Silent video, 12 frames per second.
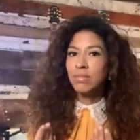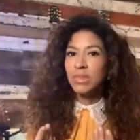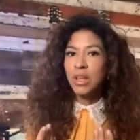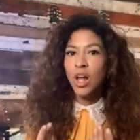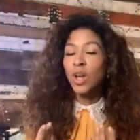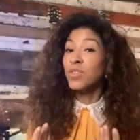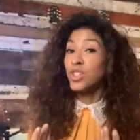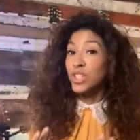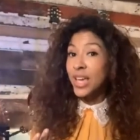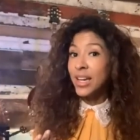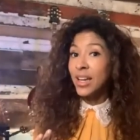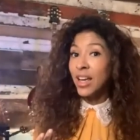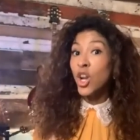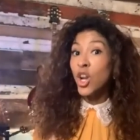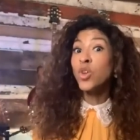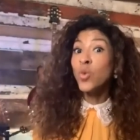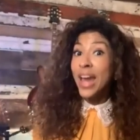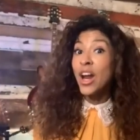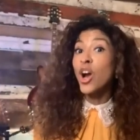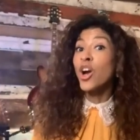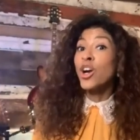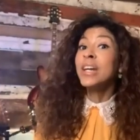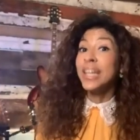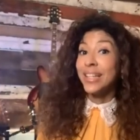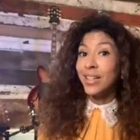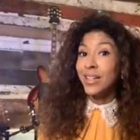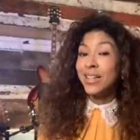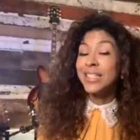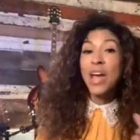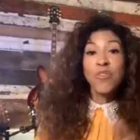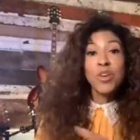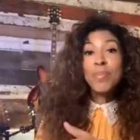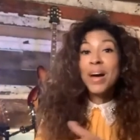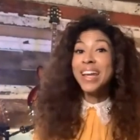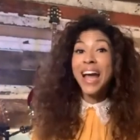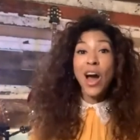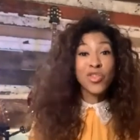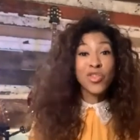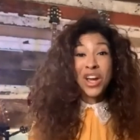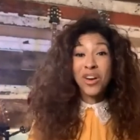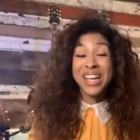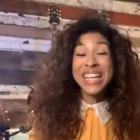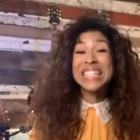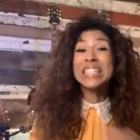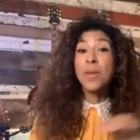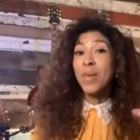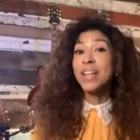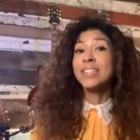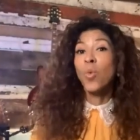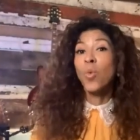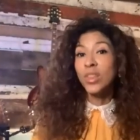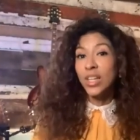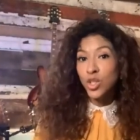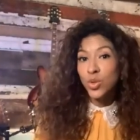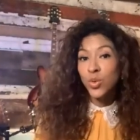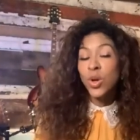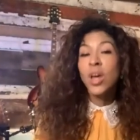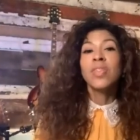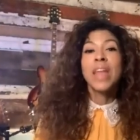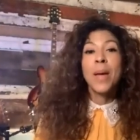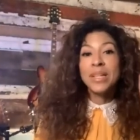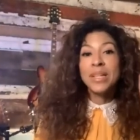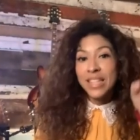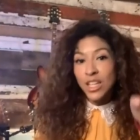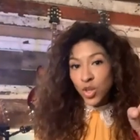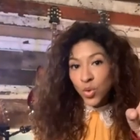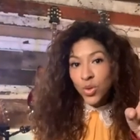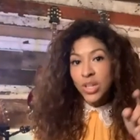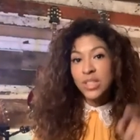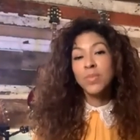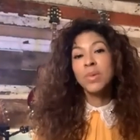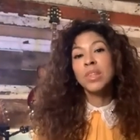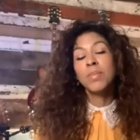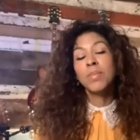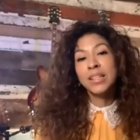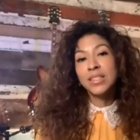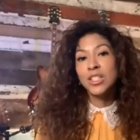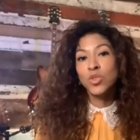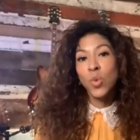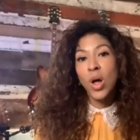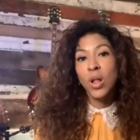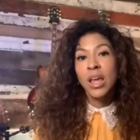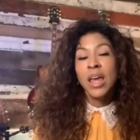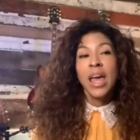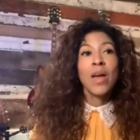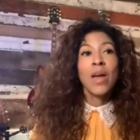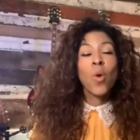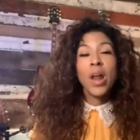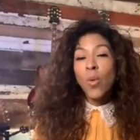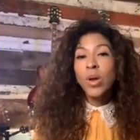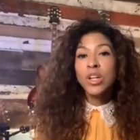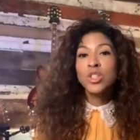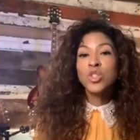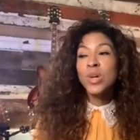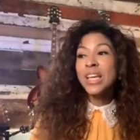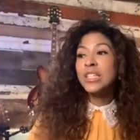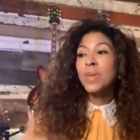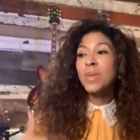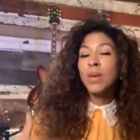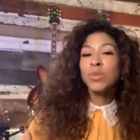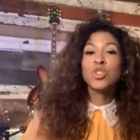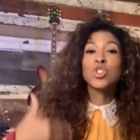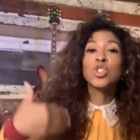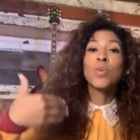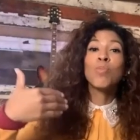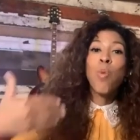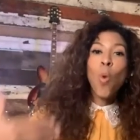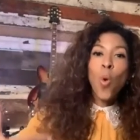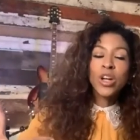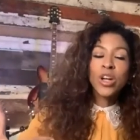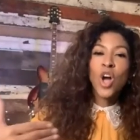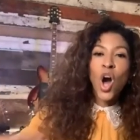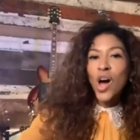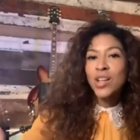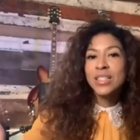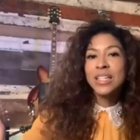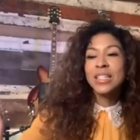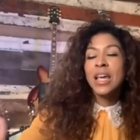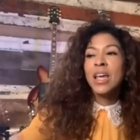color of your skin? No, you got to earn it, because everybody out there is the best at what they do. That means that you need to be the best as well. And what I want to do is be able to support causes,